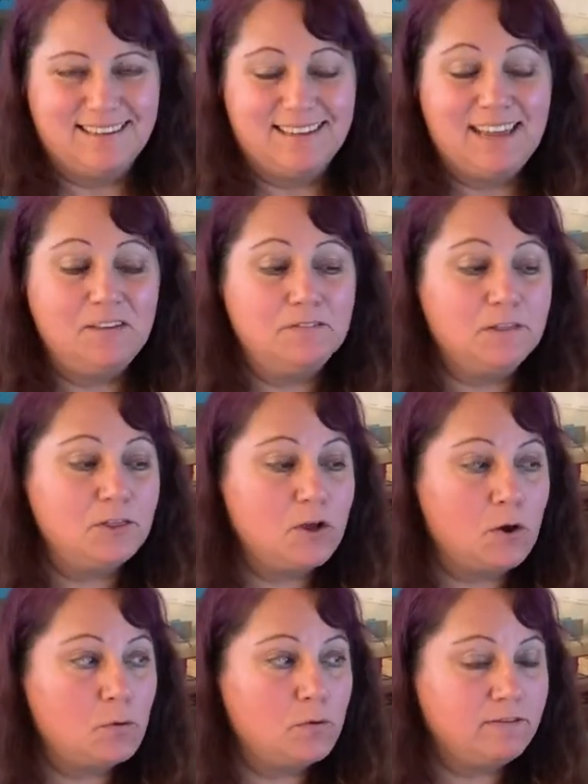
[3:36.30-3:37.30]
Even
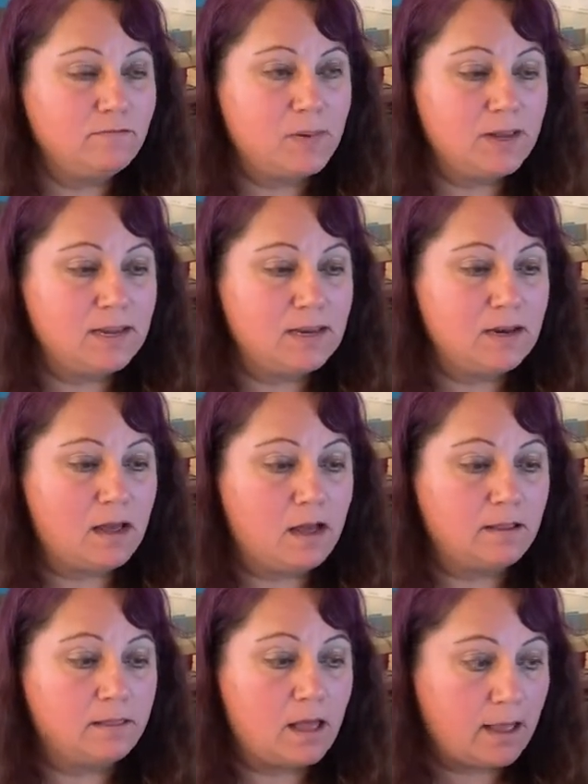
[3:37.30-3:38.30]
though we've been
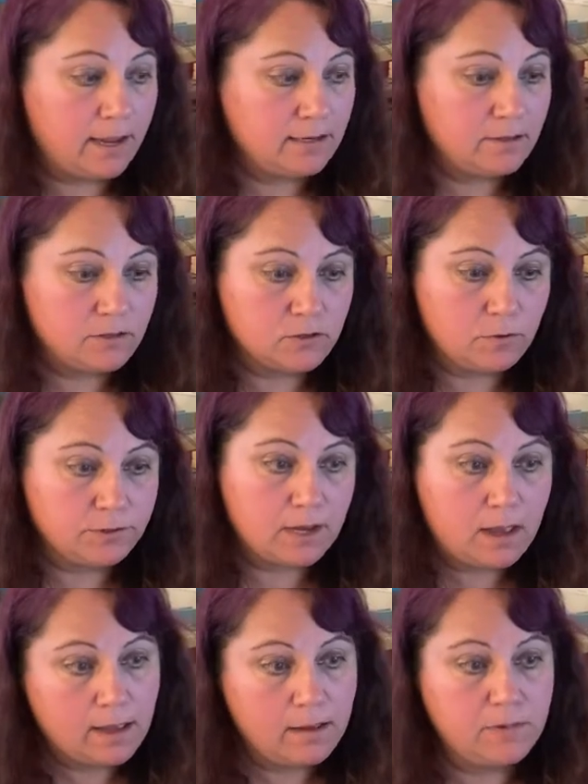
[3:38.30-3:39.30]
online this whole
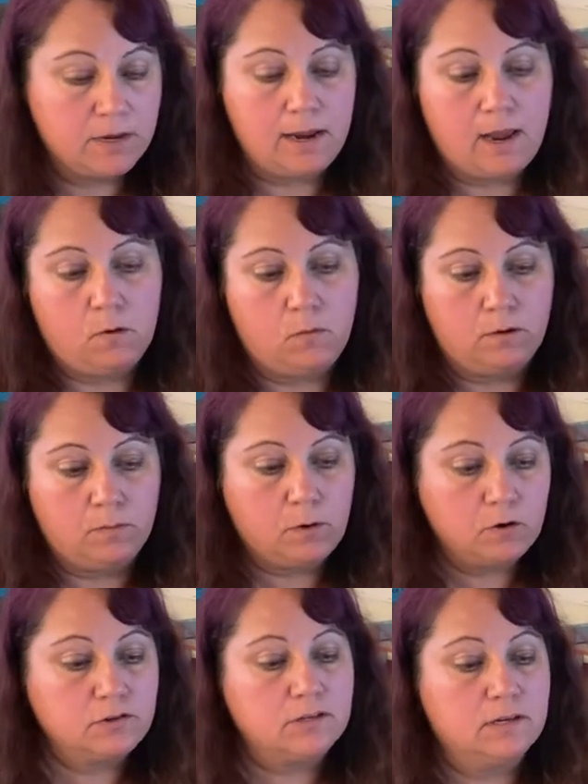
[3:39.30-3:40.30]
time and now we're in
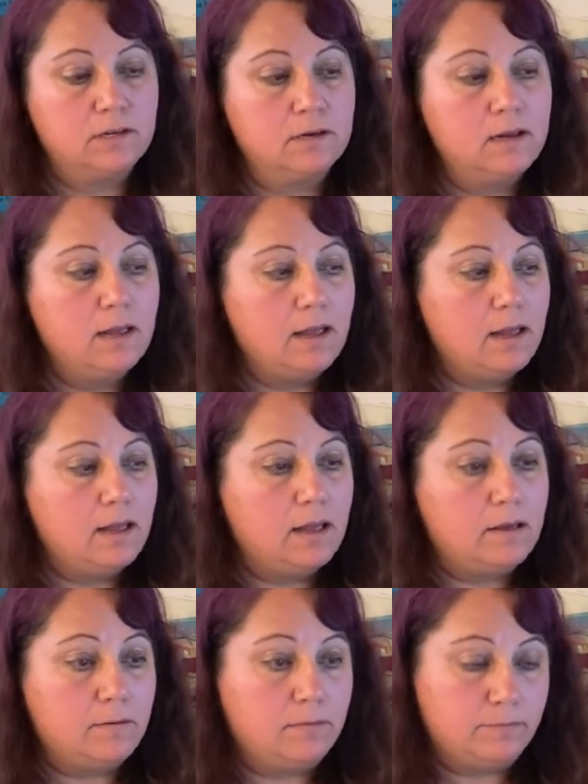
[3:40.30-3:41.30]
person
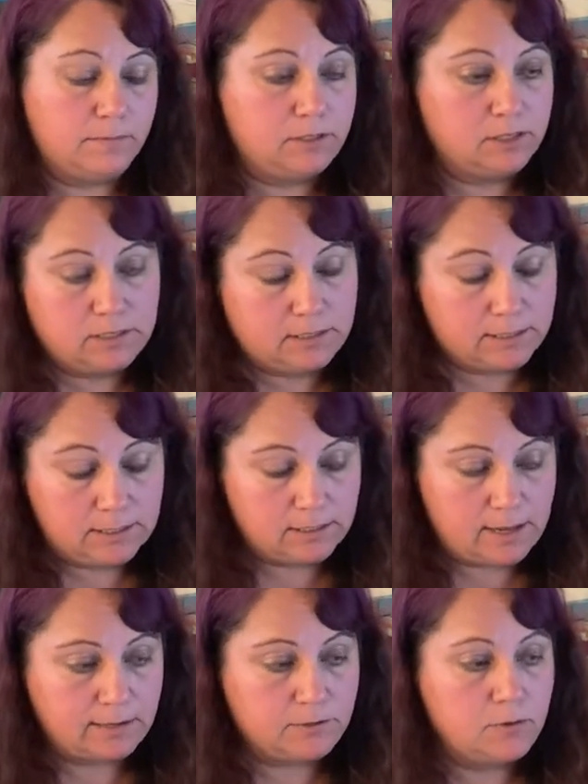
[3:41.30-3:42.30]
just since
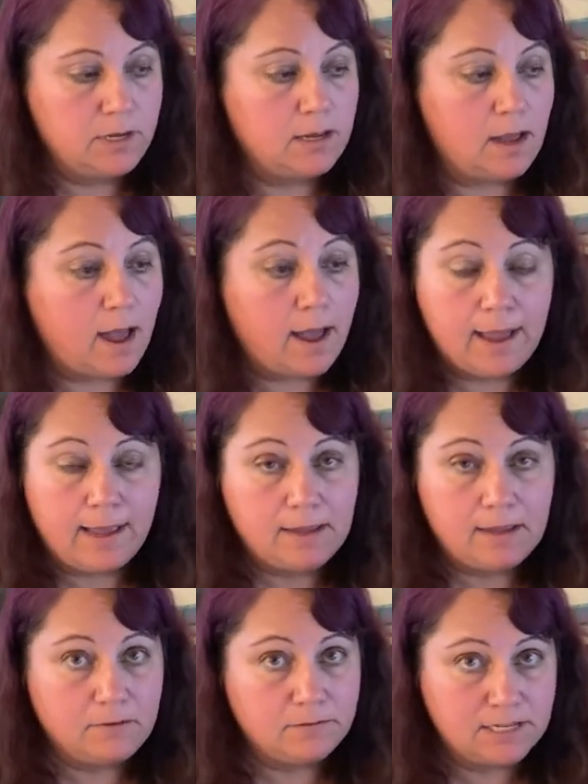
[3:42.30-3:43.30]
last week, I
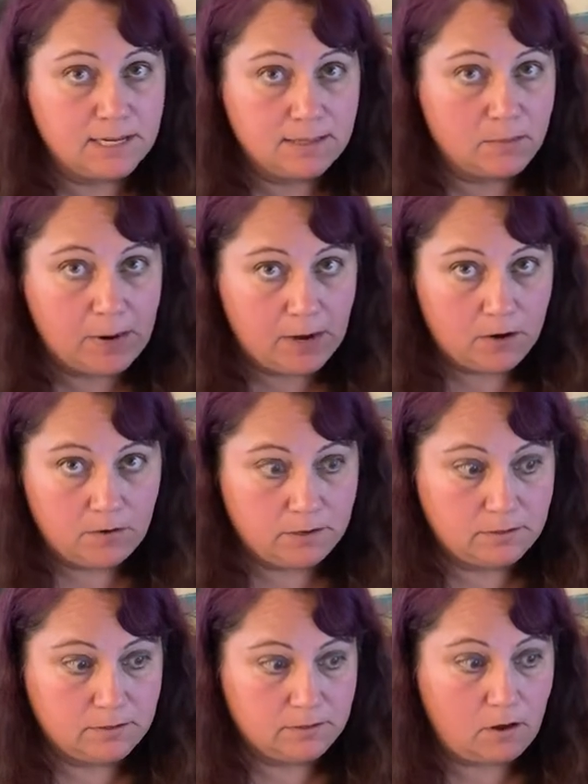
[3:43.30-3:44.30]
have seen the
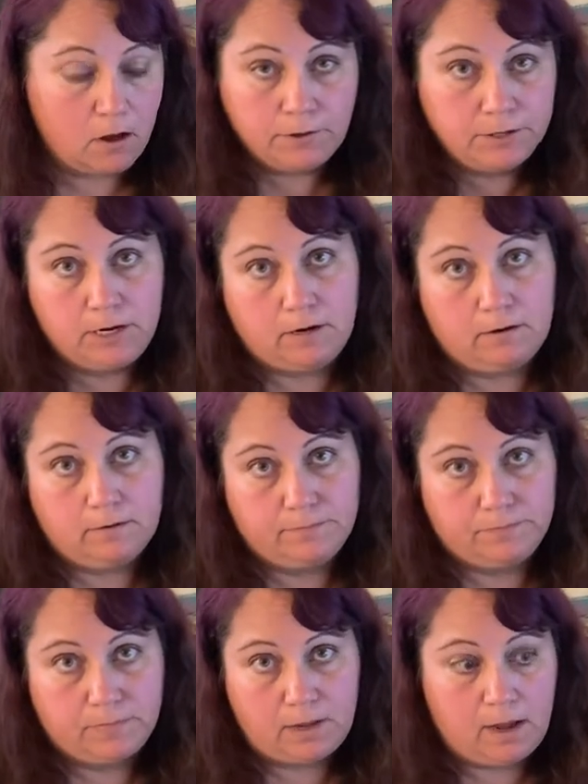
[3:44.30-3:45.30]
parents all year
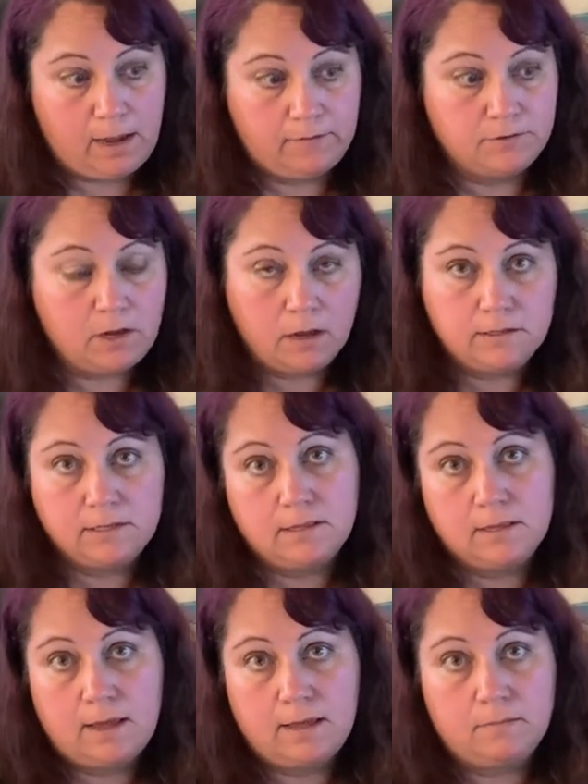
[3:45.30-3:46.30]
I've talked to
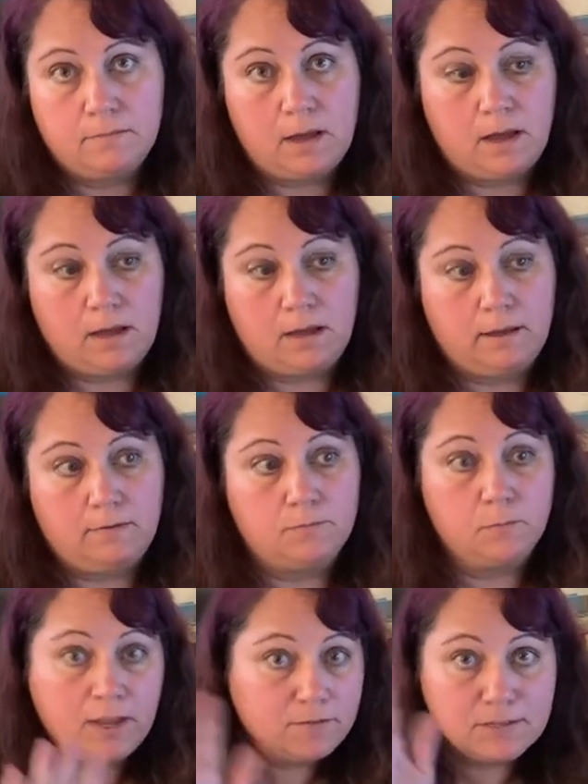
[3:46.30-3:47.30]
them, I've
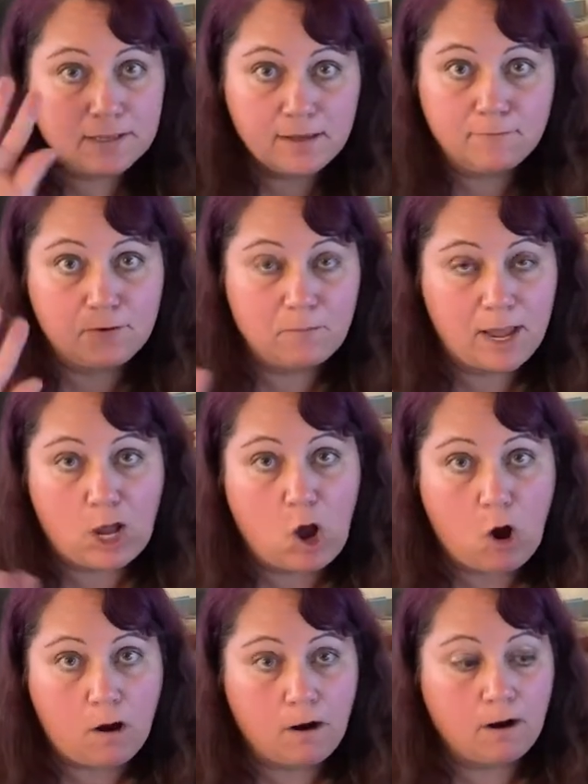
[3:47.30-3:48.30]
waved to them from my
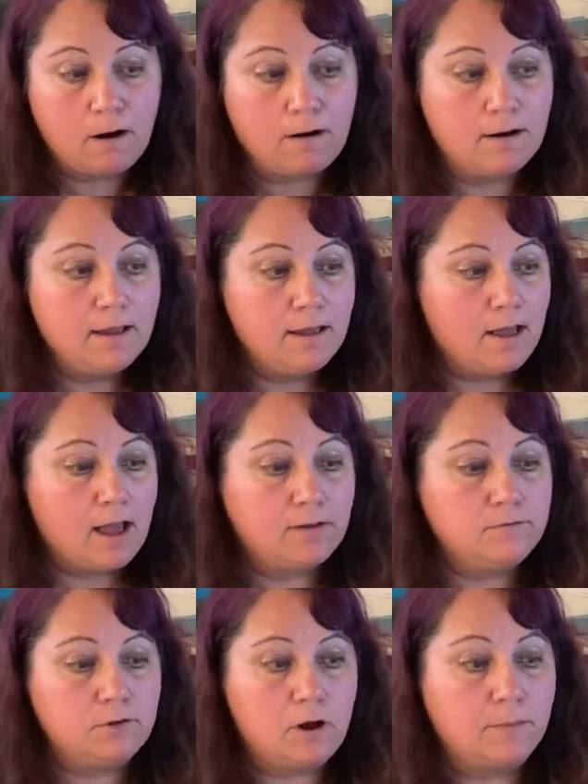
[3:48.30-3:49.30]
car,
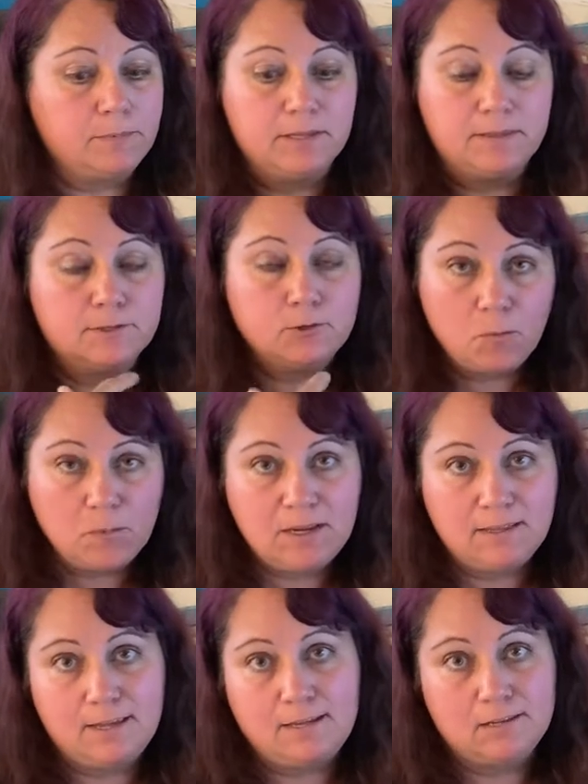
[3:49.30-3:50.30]
I've dropped so many
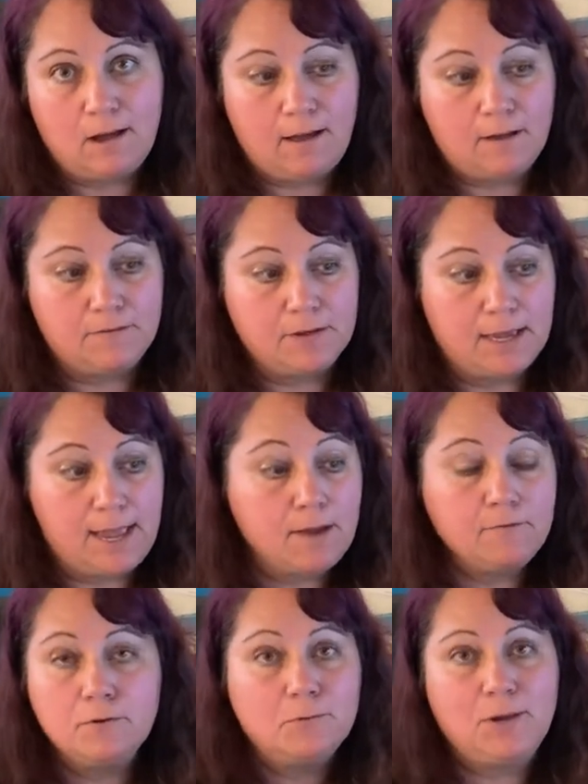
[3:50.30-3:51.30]
things off.
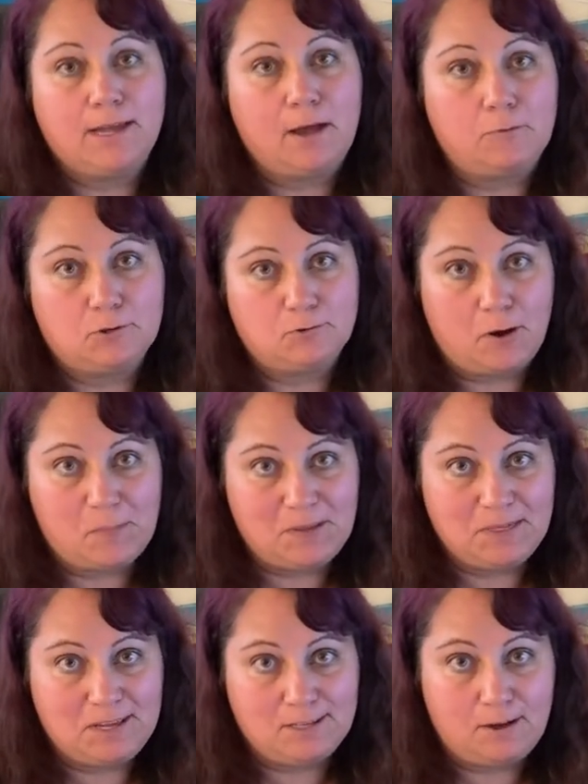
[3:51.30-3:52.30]
Every week I was dropping
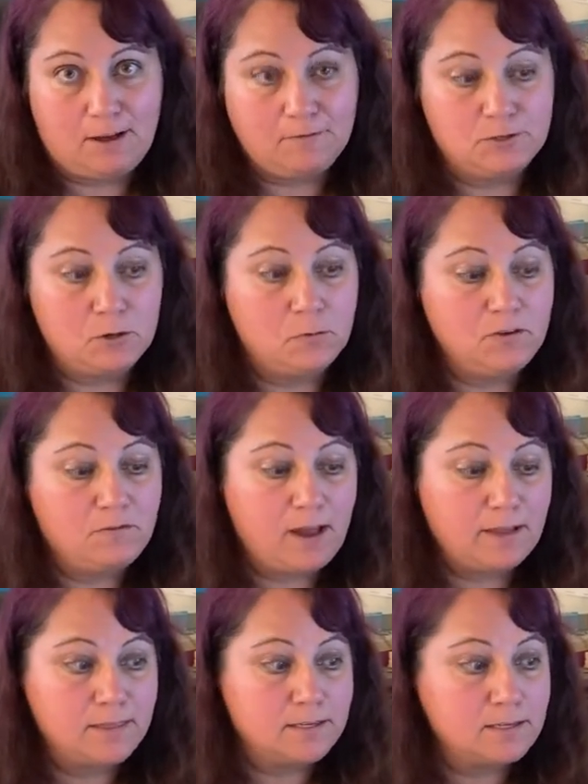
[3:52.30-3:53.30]
things off. So we've
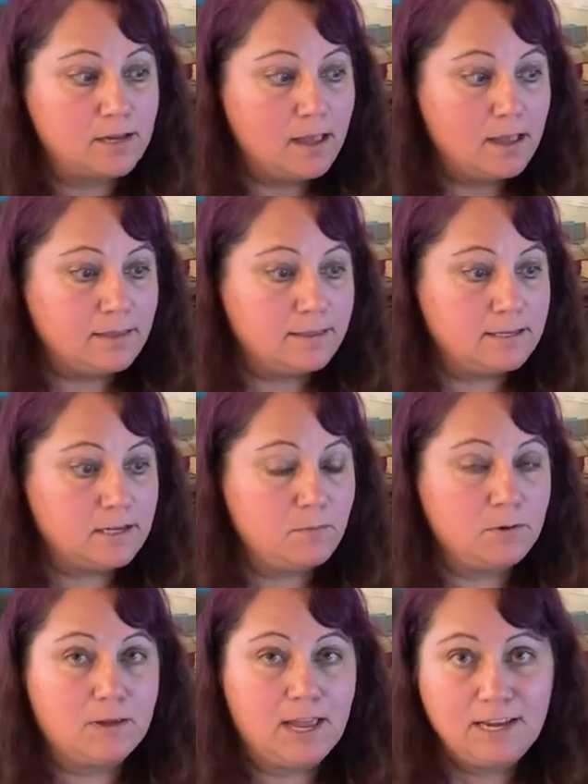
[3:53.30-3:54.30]
had this this
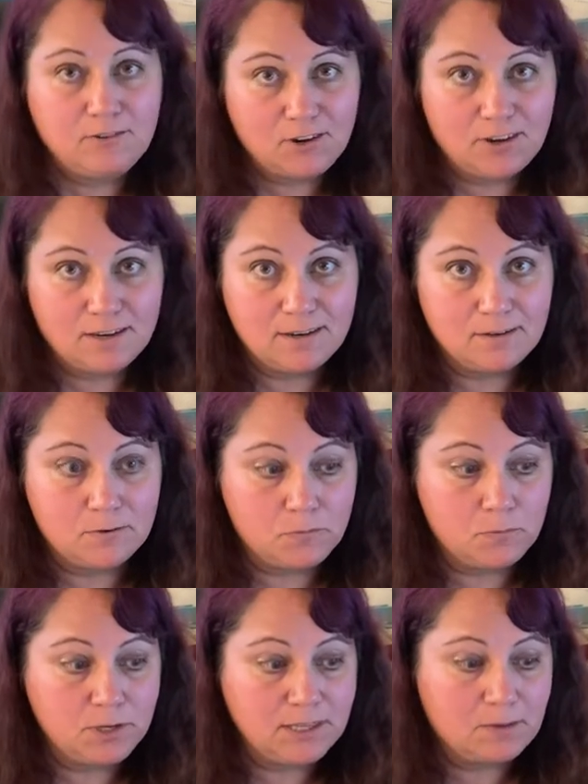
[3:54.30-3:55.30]
communication
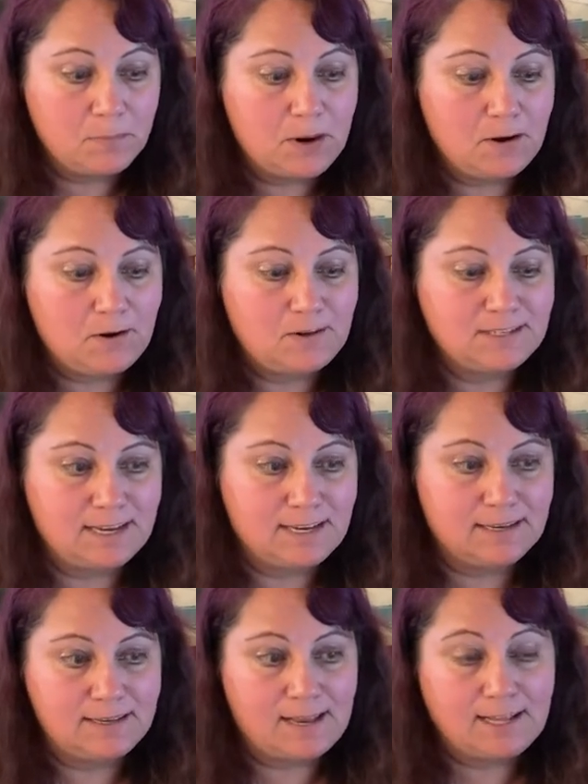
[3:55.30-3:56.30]
with the parents
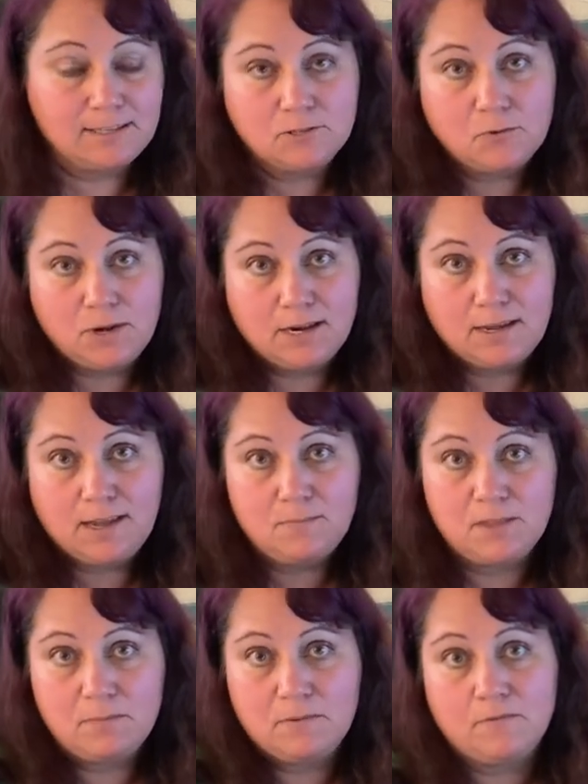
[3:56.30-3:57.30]
and that's the way to keep
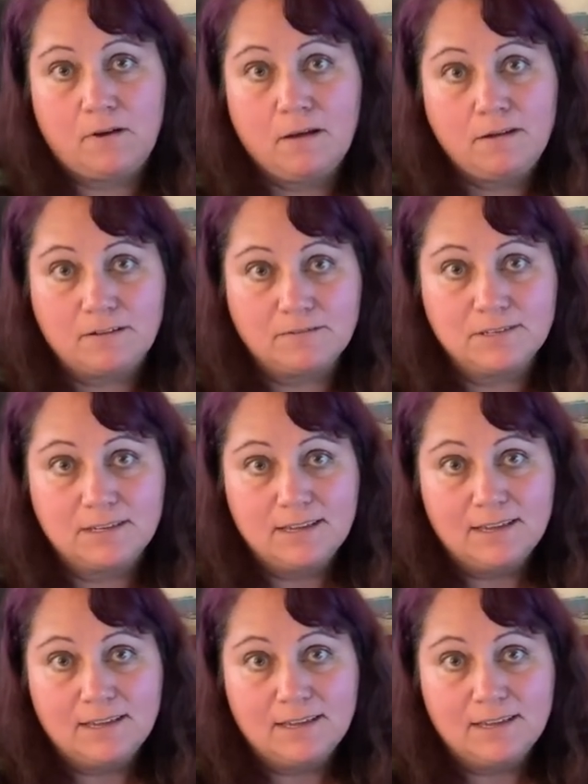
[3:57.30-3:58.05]
them involved.